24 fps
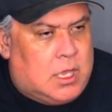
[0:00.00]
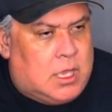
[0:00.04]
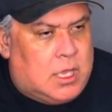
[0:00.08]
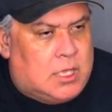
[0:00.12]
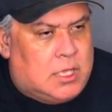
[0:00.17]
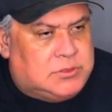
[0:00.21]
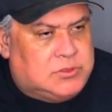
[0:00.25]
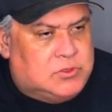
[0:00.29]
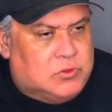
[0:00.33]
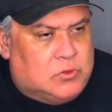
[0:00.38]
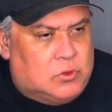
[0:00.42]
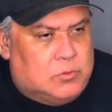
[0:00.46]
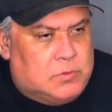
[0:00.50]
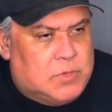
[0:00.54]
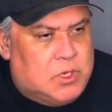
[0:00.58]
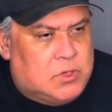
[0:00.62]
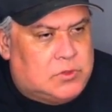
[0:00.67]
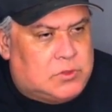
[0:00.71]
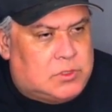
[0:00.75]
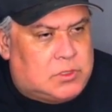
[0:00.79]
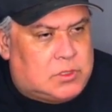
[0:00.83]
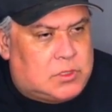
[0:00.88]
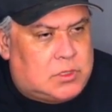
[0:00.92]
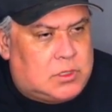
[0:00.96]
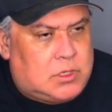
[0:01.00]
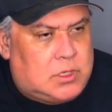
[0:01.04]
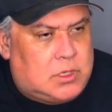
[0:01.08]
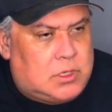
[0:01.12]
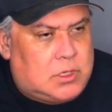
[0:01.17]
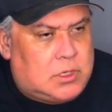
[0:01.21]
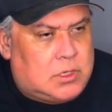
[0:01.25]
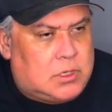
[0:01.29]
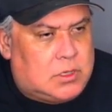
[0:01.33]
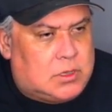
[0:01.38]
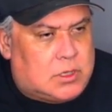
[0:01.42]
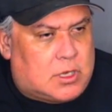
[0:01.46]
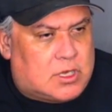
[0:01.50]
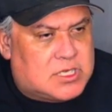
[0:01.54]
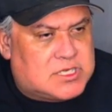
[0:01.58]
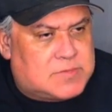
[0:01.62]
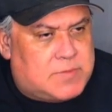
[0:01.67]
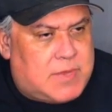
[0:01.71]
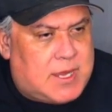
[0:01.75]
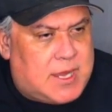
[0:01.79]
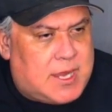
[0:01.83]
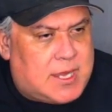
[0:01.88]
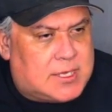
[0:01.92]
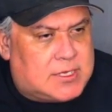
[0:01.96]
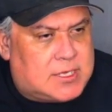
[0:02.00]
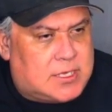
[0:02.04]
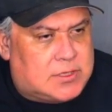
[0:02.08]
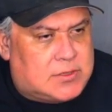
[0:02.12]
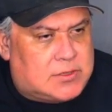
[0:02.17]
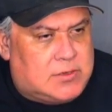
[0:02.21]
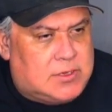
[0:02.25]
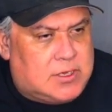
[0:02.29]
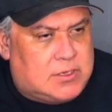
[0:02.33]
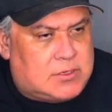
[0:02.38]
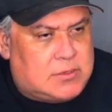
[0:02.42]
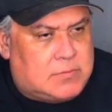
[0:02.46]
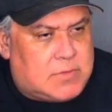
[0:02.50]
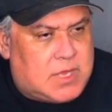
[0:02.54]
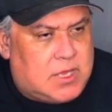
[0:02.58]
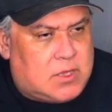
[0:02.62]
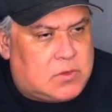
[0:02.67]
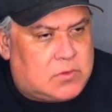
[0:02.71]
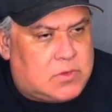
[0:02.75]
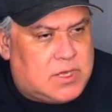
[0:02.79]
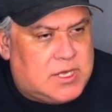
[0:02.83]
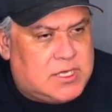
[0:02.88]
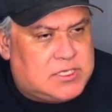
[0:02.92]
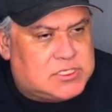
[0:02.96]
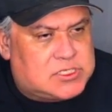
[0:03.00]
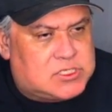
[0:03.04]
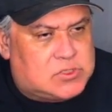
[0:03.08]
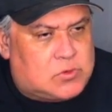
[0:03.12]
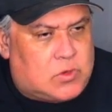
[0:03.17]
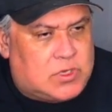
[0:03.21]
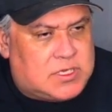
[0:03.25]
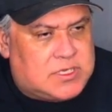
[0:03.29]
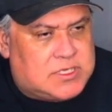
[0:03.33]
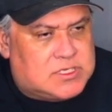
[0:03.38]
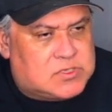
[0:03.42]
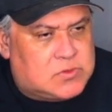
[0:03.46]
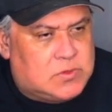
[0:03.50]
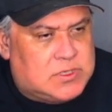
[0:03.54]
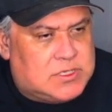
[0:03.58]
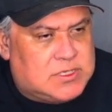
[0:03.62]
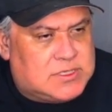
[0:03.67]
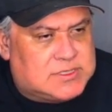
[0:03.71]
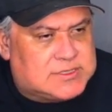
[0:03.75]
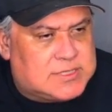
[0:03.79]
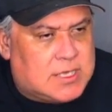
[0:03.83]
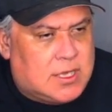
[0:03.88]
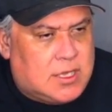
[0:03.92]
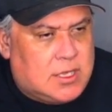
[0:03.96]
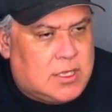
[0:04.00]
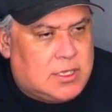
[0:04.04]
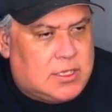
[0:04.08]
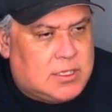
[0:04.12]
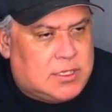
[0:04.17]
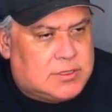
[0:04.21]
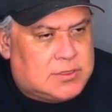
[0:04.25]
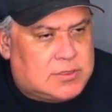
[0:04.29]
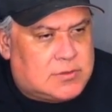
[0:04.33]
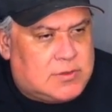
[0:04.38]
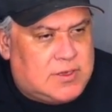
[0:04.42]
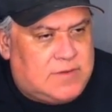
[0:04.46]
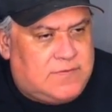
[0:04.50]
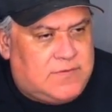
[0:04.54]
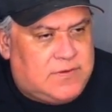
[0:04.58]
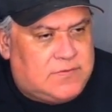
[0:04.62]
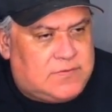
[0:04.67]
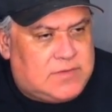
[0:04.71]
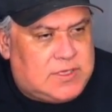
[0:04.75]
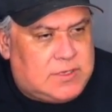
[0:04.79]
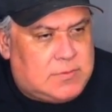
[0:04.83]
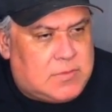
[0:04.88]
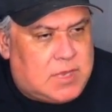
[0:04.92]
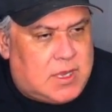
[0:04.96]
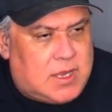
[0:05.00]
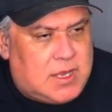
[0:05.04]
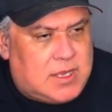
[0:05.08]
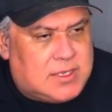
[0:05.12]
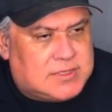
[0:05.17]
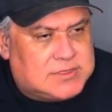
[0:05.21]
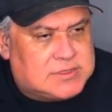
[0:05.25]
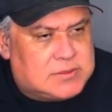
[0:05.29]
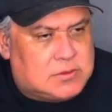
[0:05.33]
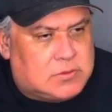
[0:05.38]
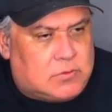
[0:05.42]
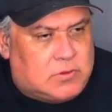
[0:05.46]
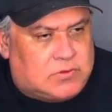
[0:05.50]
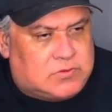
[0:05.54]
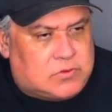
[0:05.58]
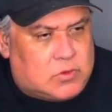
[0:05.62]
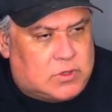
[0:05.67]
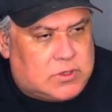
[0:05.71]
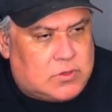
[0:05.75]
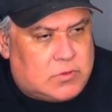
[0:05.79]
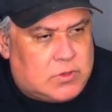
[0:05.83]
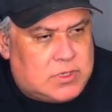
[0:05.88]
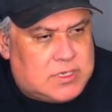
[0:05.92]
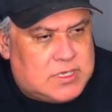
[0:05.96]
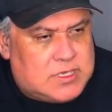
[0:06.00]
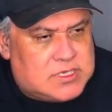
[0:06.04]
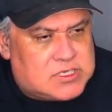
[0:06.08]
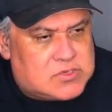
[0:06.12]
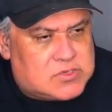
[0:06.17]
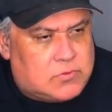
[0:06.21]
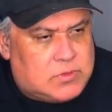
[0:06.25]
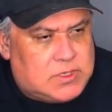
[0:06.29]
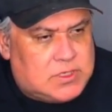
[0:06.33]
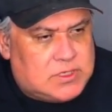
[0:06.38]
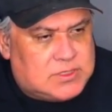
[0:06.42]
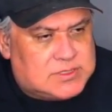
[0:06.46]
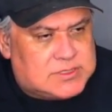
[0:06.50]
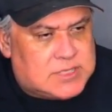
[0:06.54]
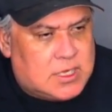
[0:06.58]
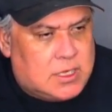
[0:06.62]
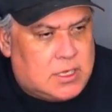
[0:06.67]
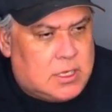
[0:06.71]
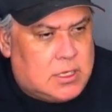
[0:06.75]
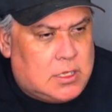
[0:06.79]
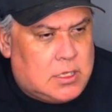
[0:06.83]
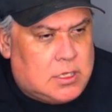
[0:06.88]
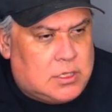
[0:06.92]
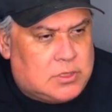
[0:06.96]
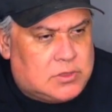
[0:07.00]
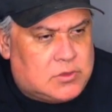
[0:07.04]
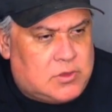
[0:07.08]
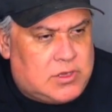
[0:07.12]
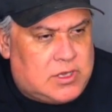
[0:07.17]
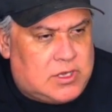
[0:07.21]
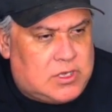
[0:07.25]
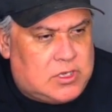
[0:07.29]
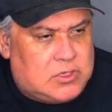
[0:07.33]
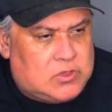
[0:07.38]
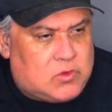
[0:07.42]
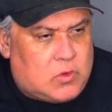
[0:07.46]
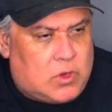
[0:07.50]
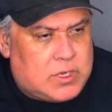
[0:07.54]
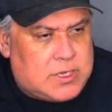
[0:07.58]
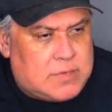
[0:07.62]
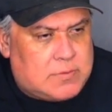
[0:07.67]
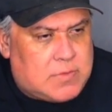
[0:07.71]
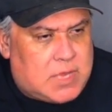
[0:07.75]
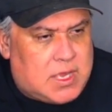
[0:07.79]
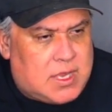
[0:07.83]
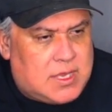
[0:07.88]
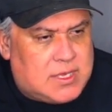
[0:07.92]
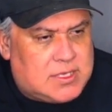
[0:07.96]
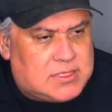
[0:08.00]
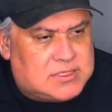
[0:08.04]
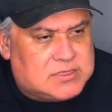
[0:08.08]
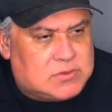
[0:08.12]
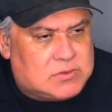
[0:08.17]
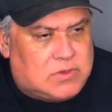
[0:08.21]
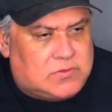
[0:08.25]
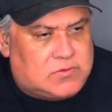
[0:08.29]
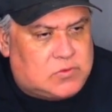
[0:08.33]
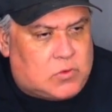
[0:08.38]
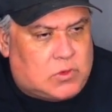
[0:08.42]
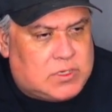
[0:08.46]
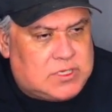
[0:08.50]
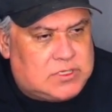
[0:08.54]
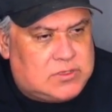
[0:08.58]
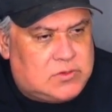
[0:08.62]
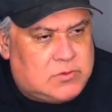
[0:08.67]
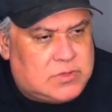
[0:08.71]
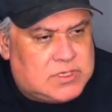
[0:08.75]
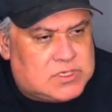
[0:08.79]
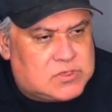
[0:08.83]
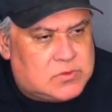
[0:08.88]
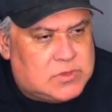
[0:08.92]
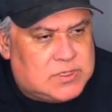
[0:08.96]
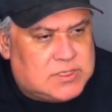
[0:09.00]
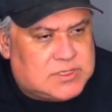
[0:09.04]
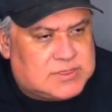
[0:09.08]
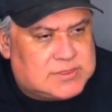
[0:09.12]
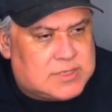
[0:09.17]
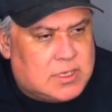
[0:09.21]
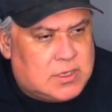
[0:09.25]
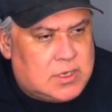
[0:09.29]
Dual motor, large pack, 300-mile range, 20-inch wheels, 350 miles with 21-inch wheels, 320 miles with 22-inch wheels.